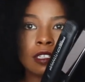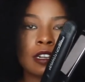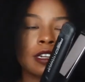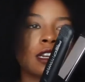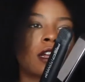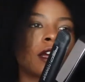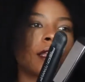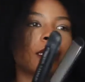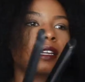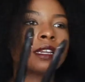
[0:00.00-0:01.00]
Turned it
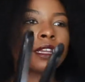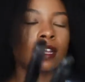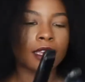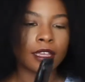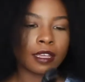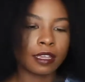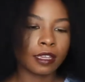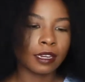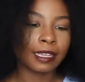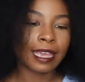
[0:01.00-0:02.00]
on,
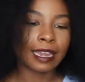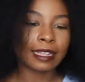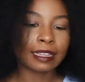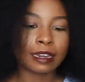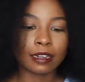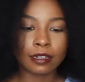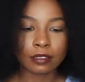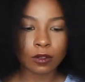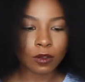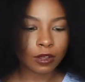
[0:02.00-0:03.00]
indicating that it
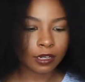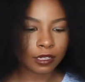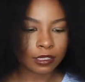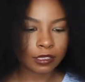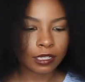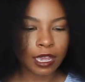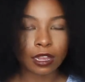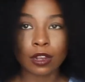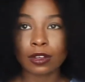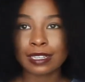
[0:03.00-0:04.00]
is on. Let's see
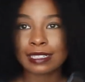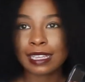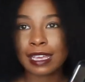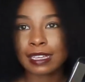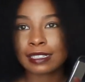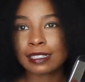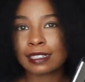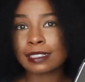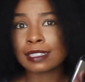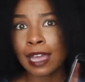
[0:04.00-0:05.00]
how long it takes.
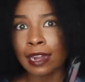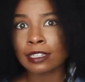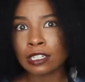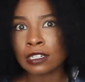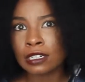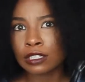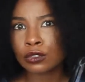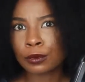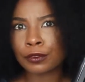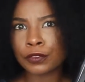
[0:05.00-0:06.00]
This kind of turned
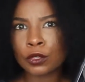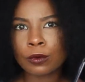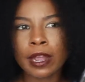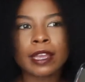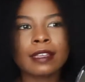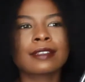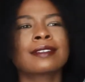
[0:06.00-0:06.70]
into a review, right?